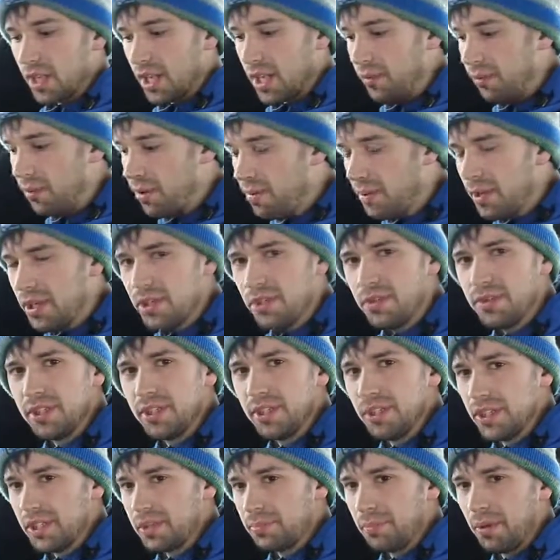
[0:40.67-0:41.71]
And we've been
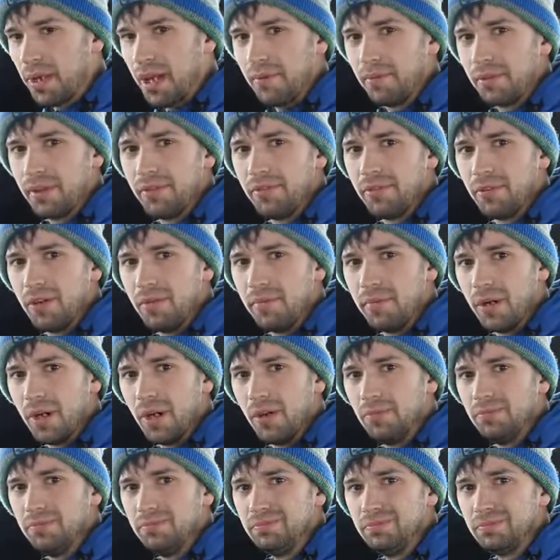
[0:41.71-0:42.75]
using this probably for
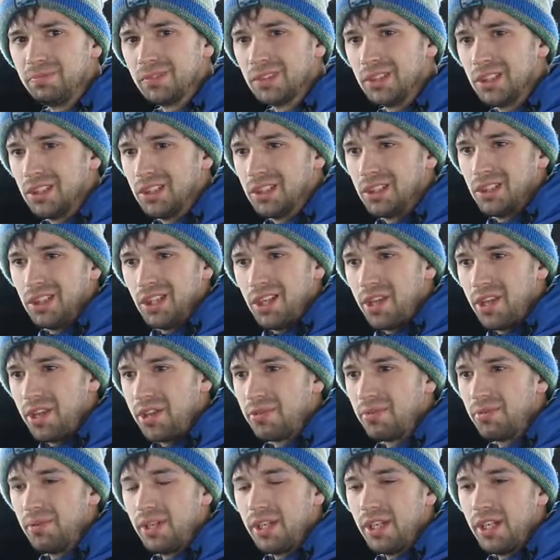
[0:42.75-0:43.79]
about
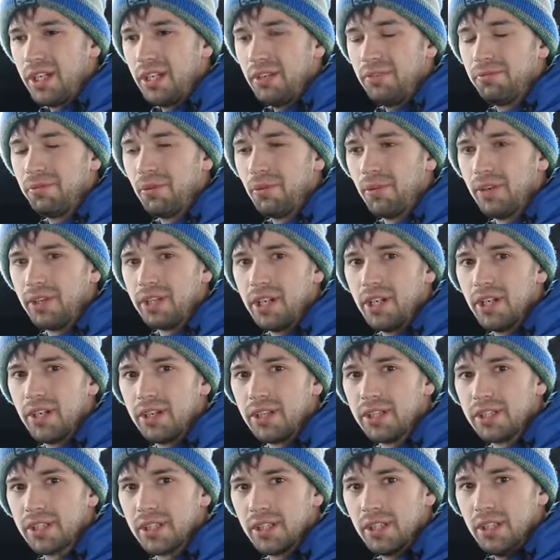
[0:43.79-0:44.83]
3-4
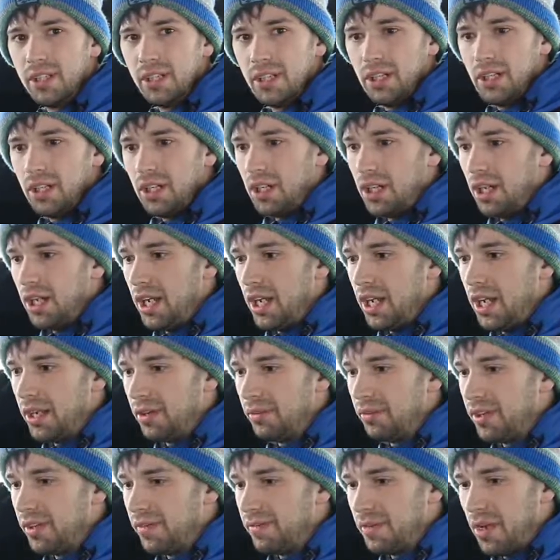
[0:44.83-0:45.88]
years,
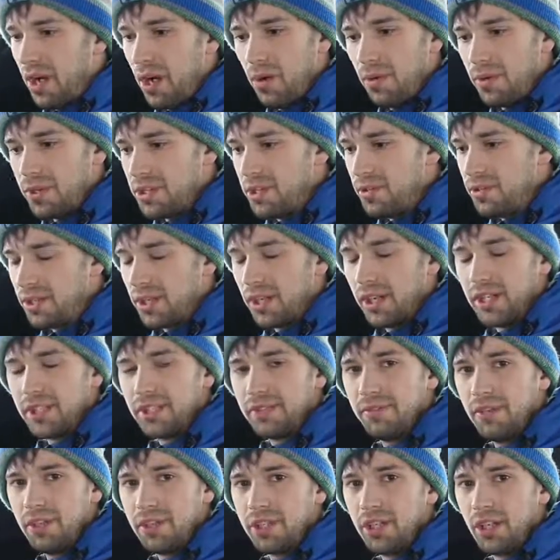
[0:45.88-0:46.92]
and we always use in ice
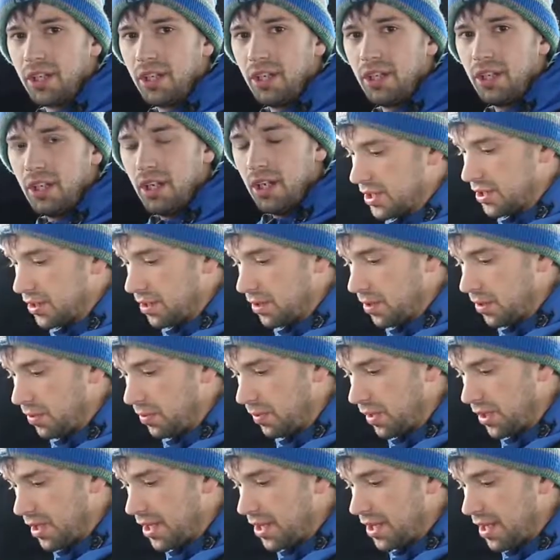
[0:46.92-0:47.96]
fishing. So
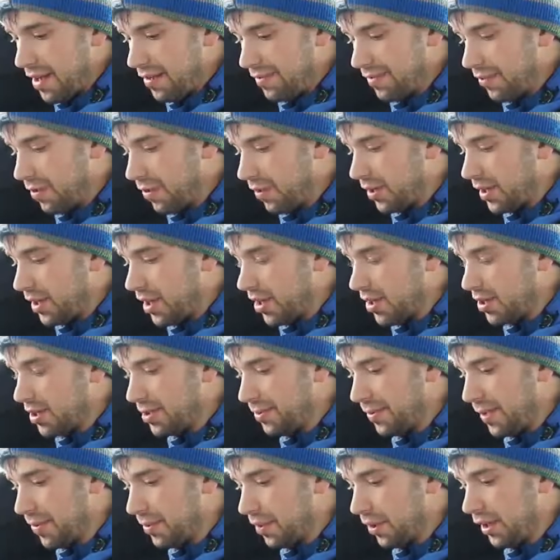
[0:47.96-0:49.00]
within that 4
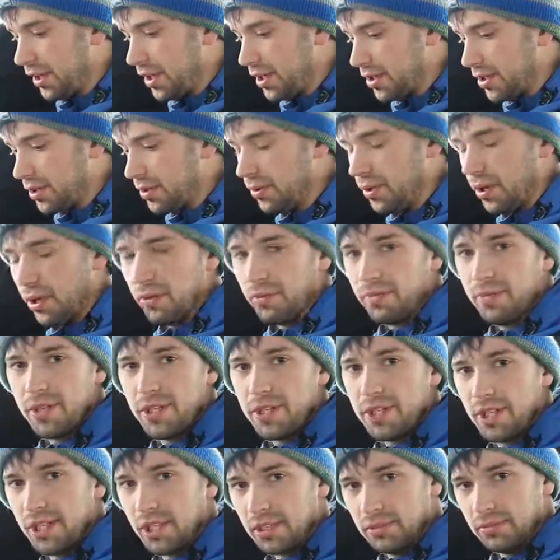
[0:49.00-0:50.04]
years, we really do go
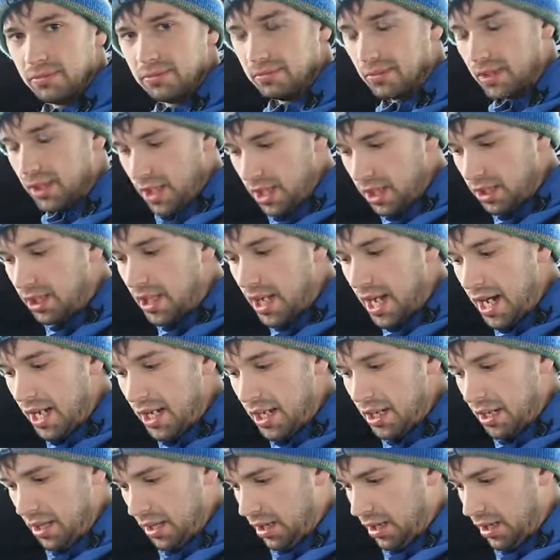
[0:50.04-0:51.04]
fishing a lot.